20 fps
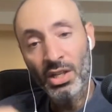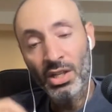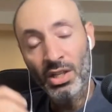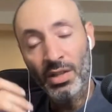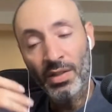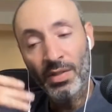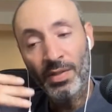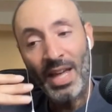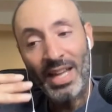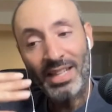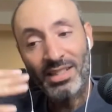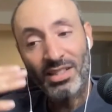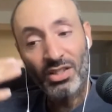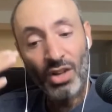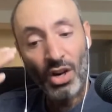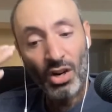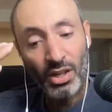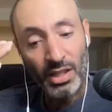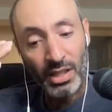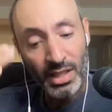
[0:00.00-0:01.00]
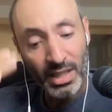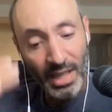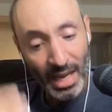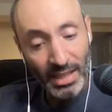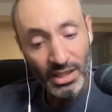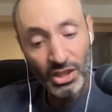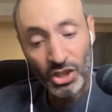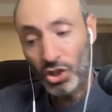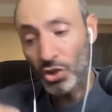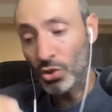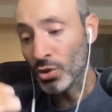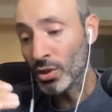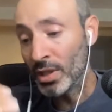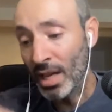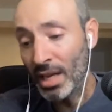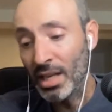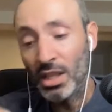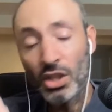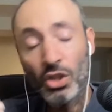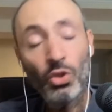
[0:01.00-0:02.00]
that start get you
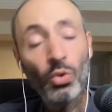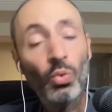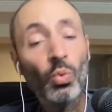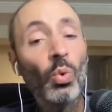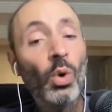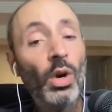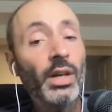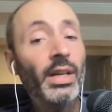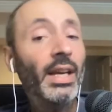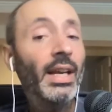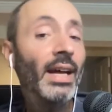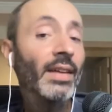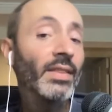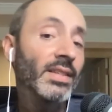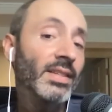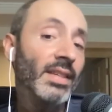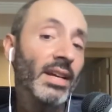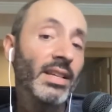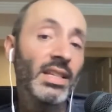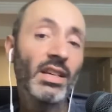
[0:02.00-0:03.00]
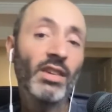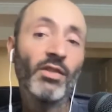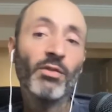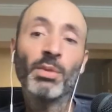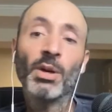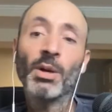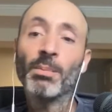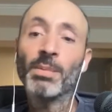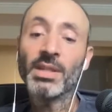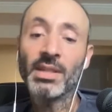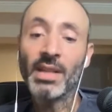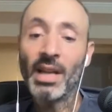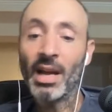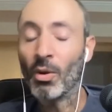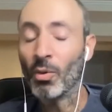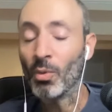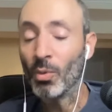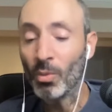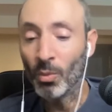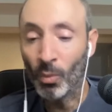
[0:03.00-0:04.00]
getting you working on this idea of purpose.
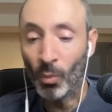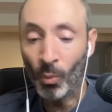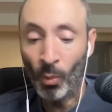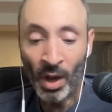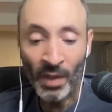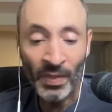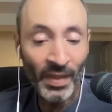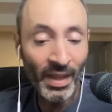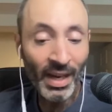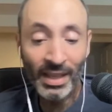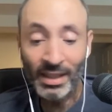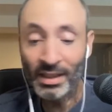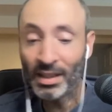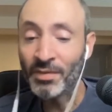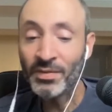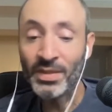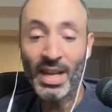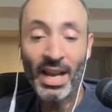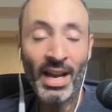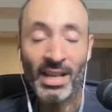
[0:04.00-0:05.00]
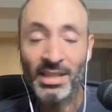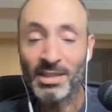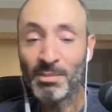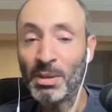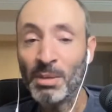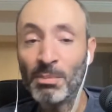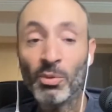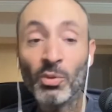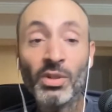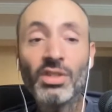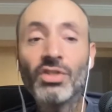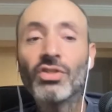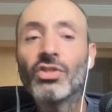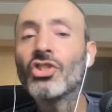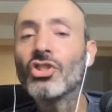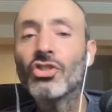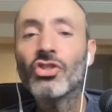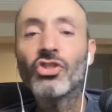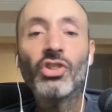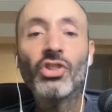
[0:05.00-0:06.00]
Now, one that I love to ask people, which is
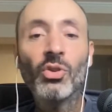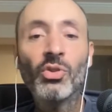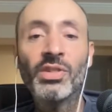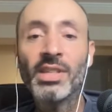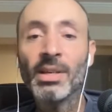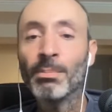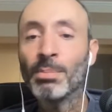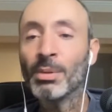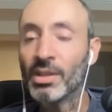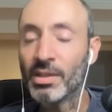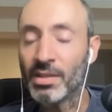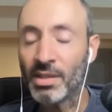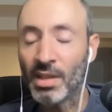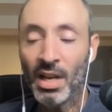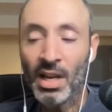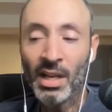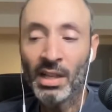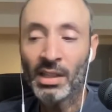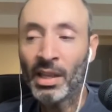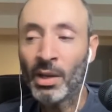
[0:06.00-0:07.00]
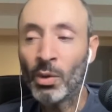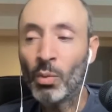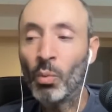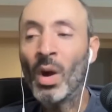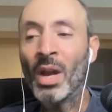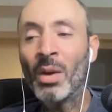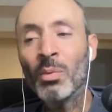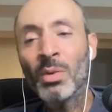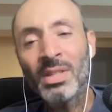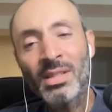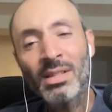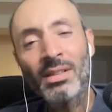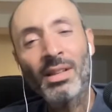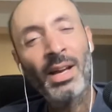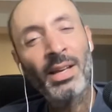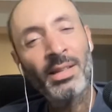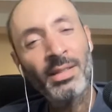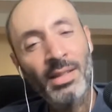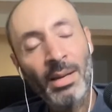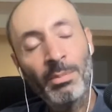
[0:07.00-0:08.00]
just so simple, is like, when was the
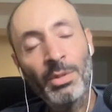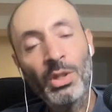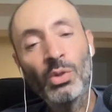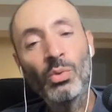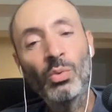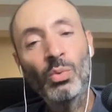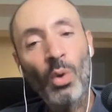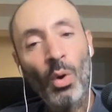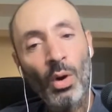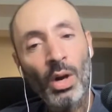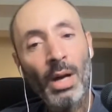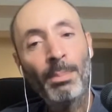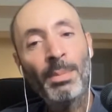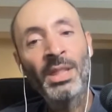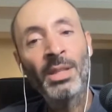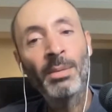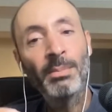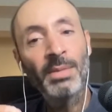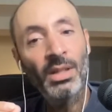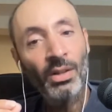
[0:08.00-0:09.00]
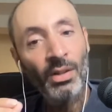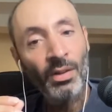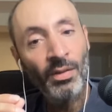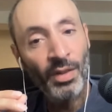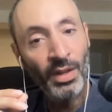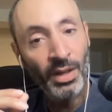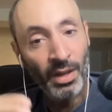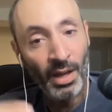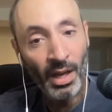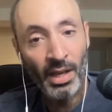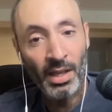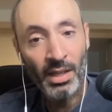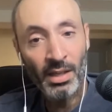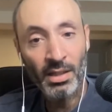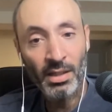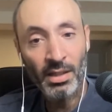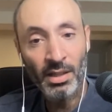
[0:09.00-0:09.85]
last time you woke up in the middle of the night